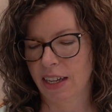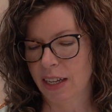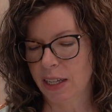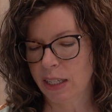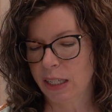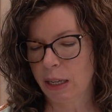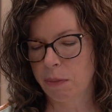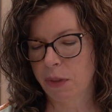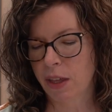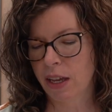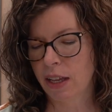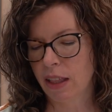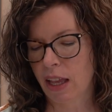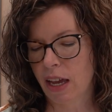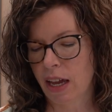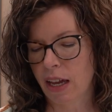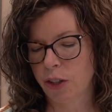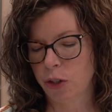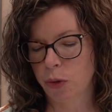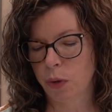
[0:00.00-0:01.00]
Something
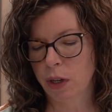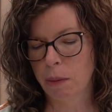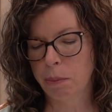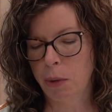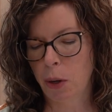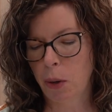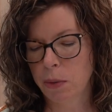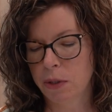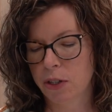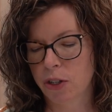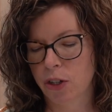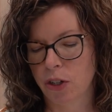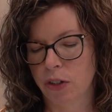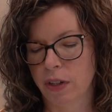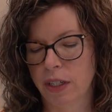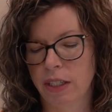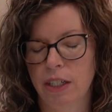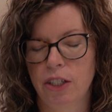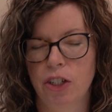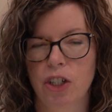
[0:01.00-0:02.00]
like doing a poster,
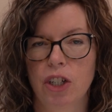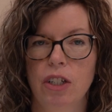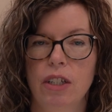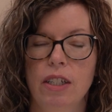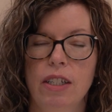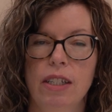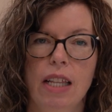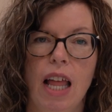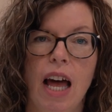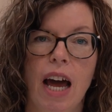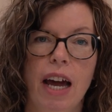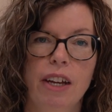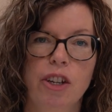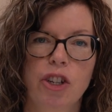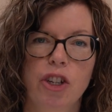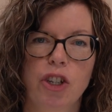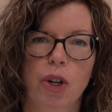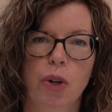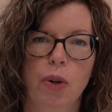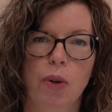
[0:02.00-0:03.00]
a digital
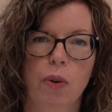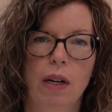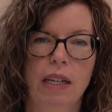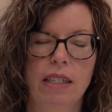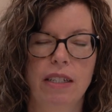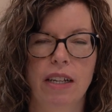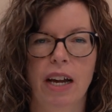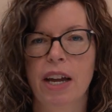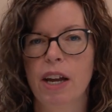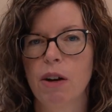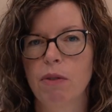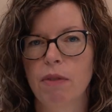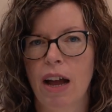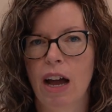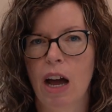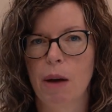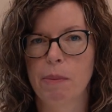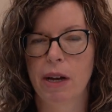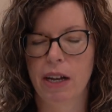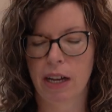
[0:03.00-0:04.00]
slideshow, a
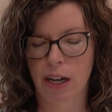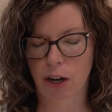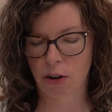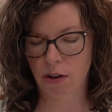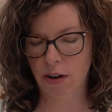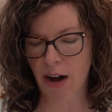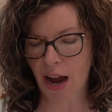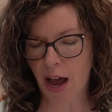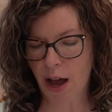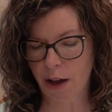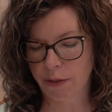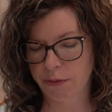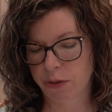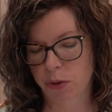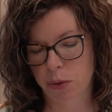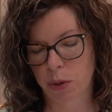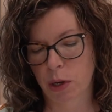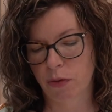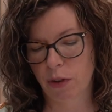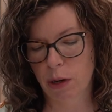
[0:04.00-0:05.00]
diorama, a craft,
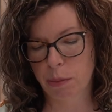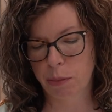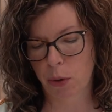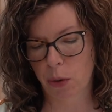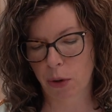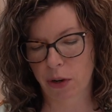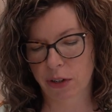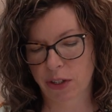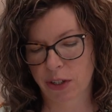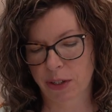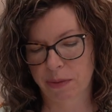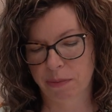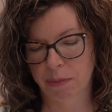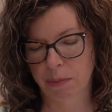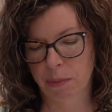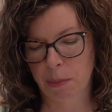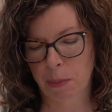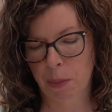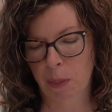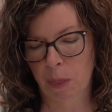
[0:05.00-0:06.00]
or a report.
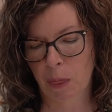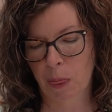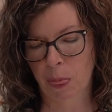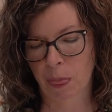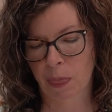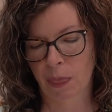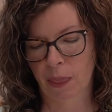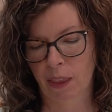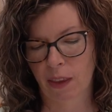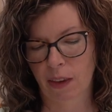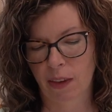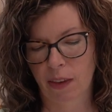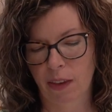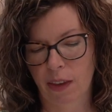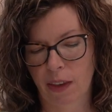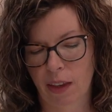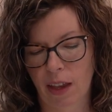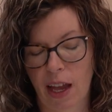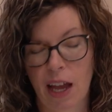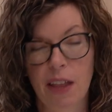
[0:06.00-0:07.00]

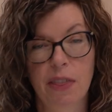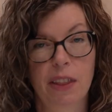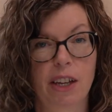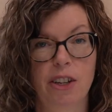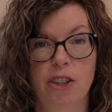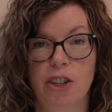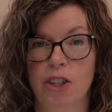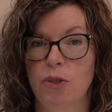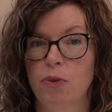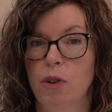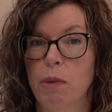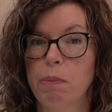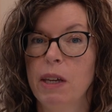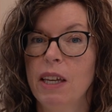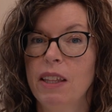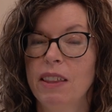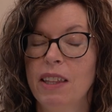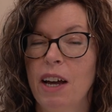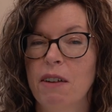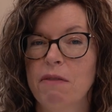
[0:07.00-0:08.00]
And then just
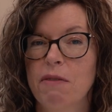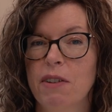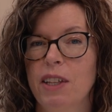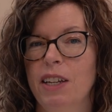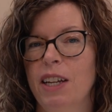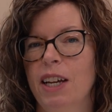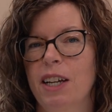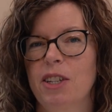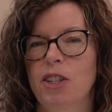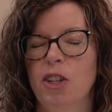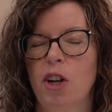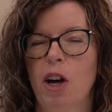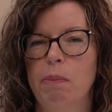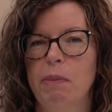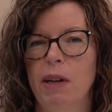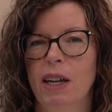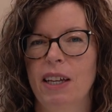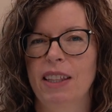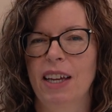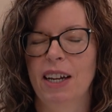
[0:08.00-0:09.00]
repeat that for the next
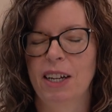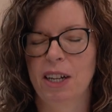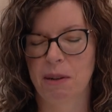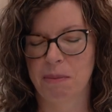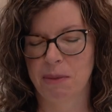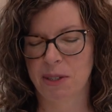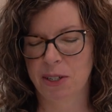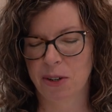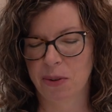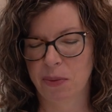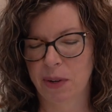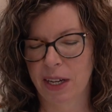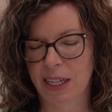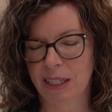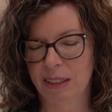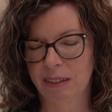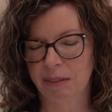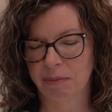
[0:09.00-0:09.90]
topic that comes your way.